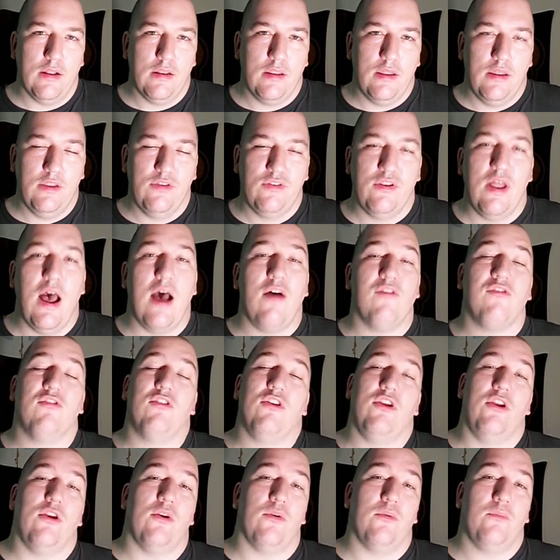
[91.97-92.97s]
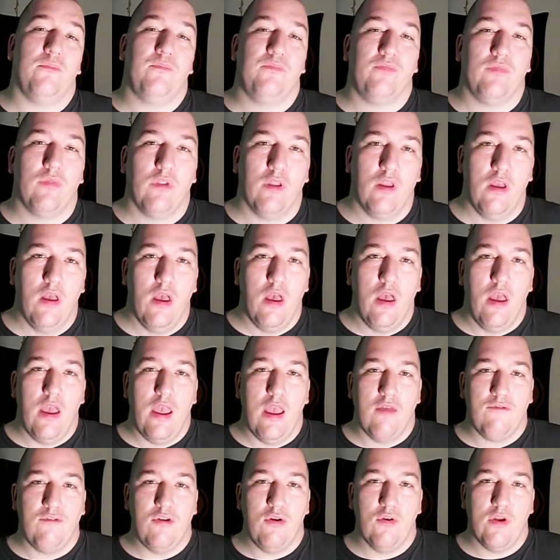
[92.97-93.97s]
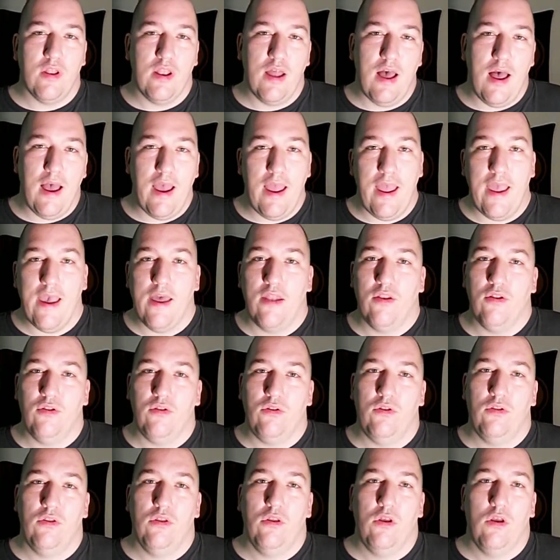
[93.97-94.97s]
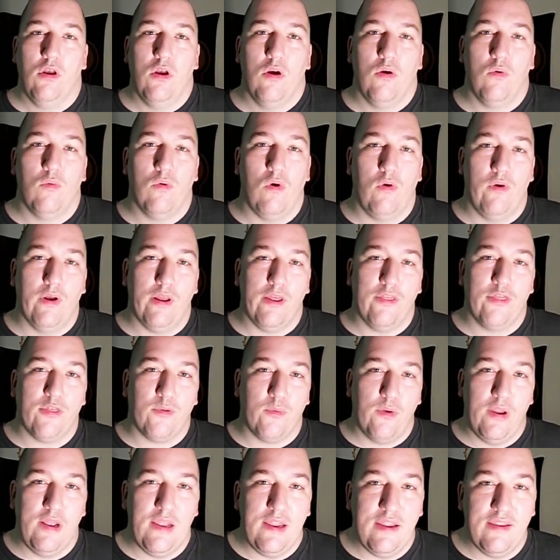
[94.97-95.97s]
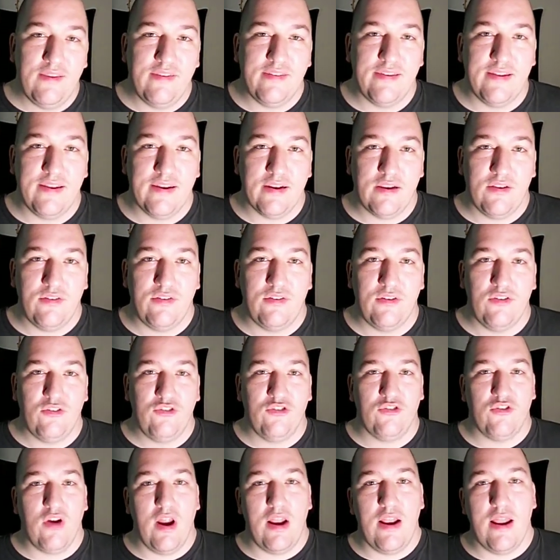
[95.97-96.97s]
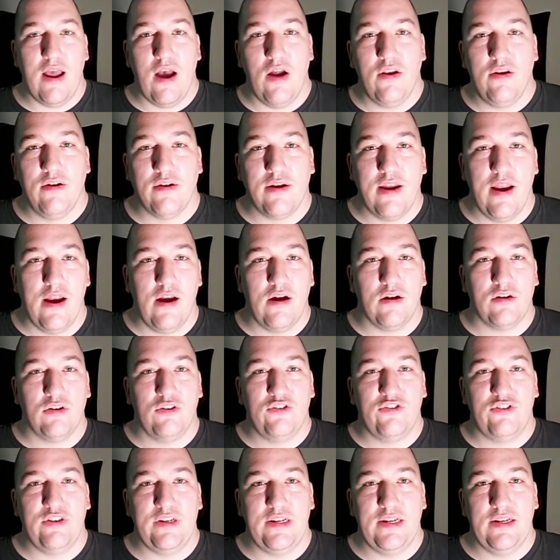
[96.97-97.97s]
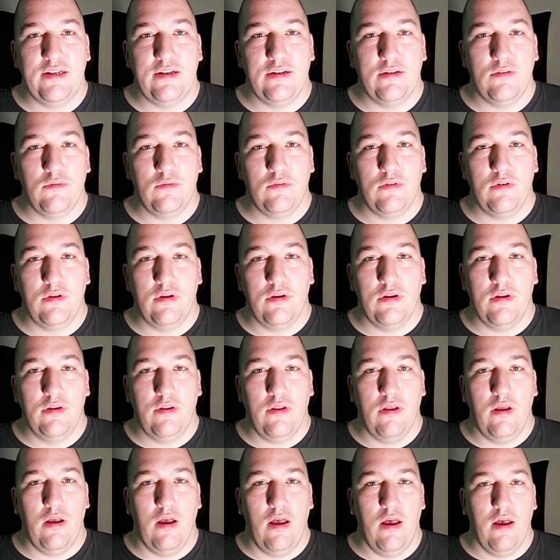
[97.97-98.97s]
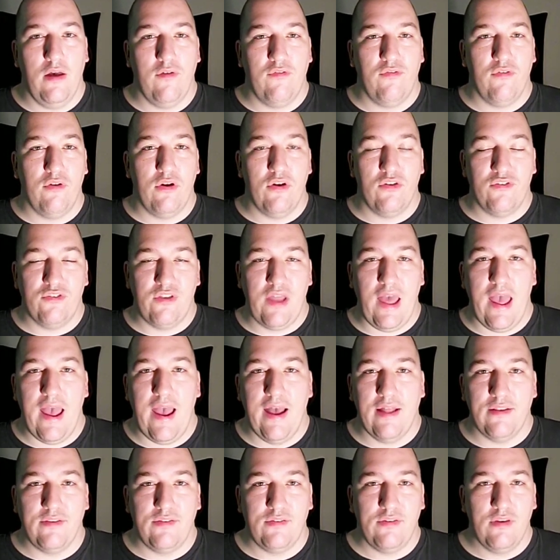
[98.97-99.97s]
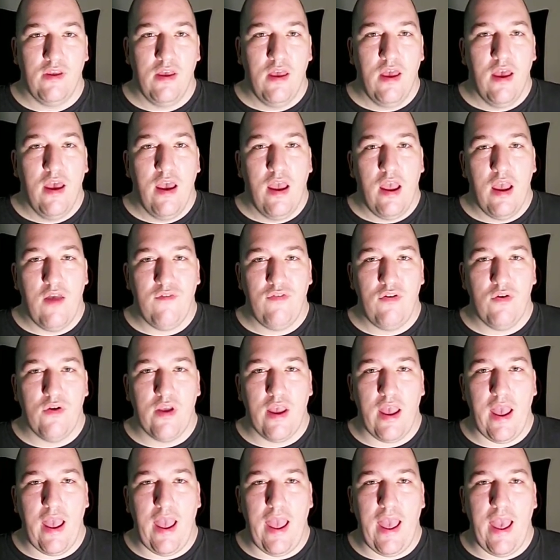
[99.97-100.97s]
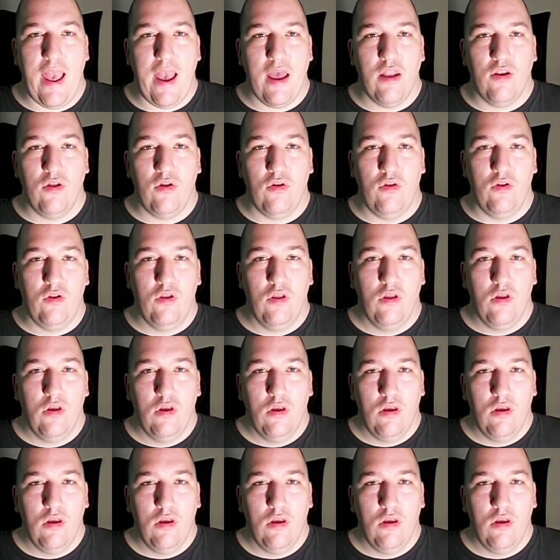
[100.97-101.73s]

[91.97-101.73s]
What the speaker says: it is not for you. If you cannot handle rolling 3d6 straight down your character sheet for your stats, if you can't handle